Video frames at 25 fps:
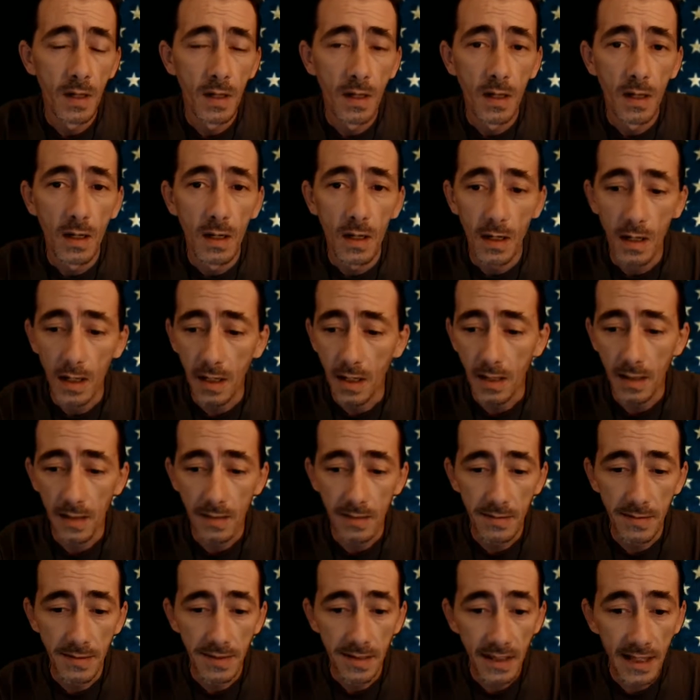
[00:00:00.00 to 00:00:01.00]
and
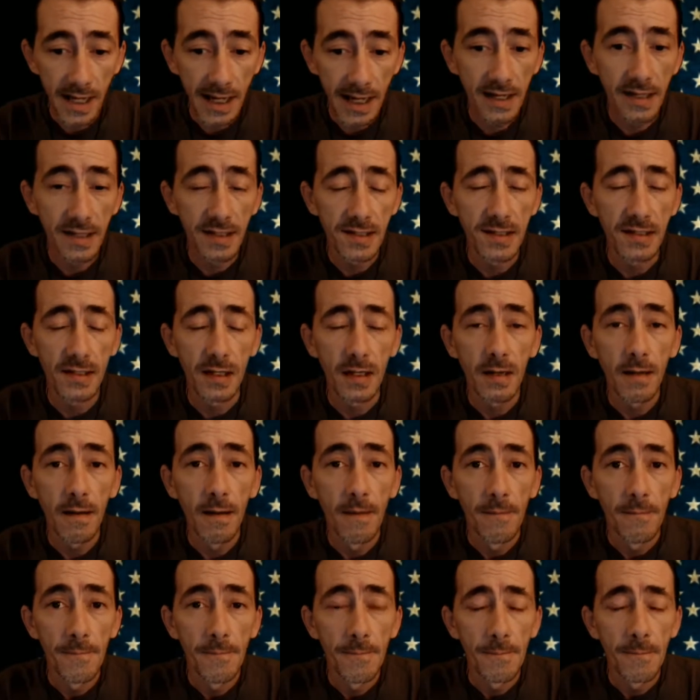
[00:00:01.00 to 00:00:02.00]
legacy,
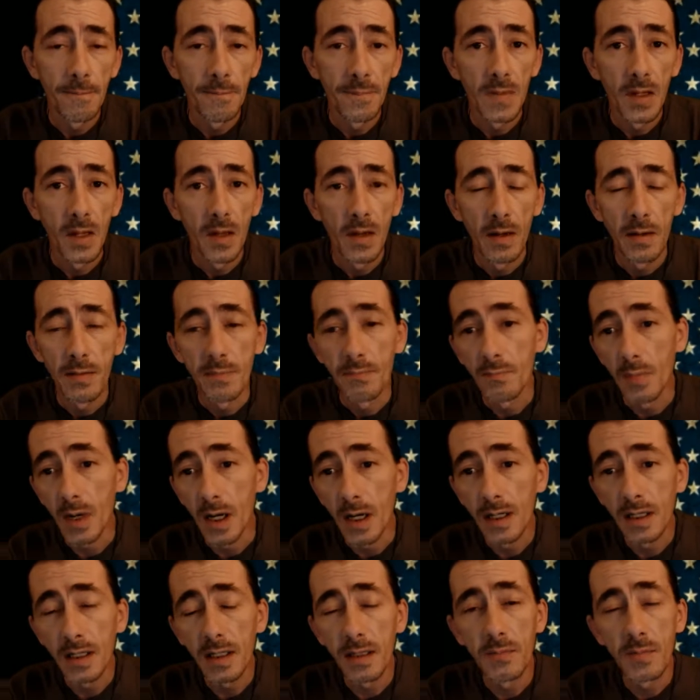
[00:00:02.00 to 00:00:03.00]

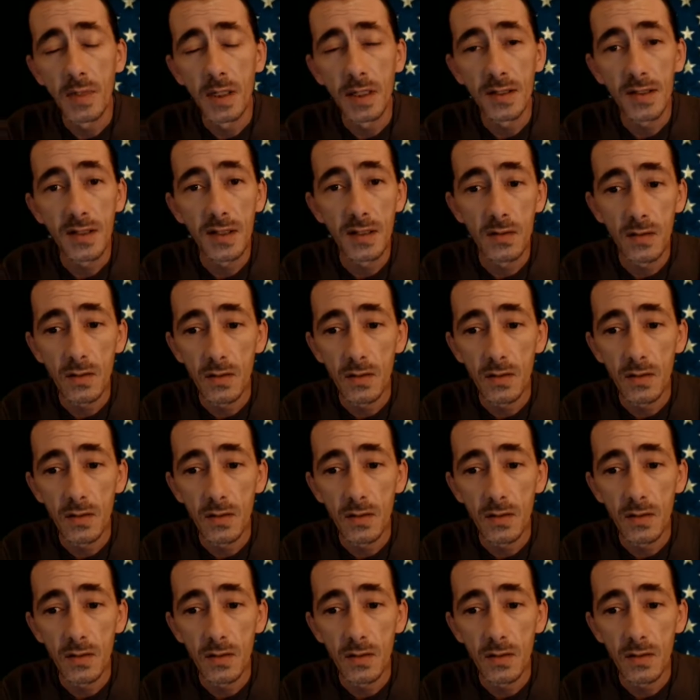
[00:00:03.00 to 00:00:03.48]
monuments